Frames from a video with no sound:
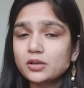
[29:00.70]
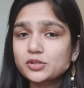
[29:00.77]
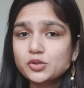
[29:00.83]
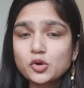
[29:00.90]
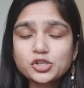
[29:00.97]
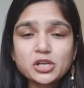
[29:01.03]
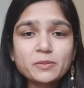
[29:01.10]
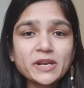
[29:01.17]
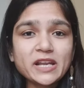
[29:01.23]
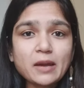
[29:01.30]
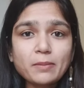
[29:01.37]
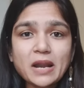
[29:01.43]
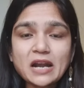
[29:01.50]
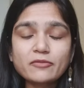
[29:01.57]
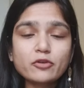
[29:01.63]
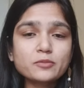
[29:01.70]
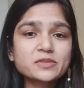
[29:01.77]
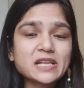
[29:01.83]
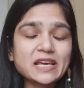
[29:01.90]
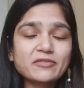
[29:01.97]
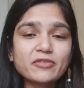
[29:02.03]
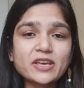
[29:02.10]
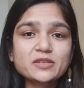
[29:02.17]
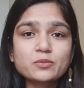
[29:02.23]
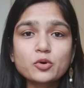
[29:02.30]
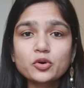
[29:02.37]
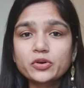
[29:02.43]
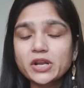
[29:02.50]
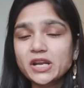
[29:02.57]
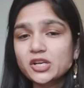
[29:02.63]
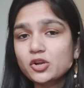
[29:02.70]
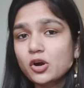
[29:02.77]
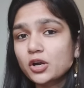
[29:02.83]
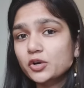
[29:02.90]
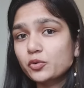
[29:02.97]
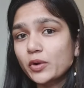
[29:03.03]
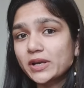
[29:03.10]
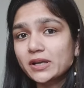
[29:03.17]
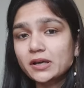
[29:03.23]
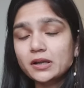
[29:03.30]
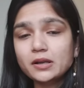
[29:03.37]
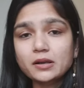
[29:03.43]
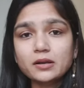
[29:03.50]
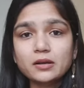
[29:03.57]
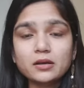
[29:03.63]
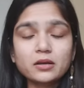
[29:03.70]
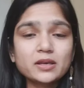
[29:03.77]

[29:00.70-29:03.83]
Social media platforms like Facebook, TikTok, Twitter,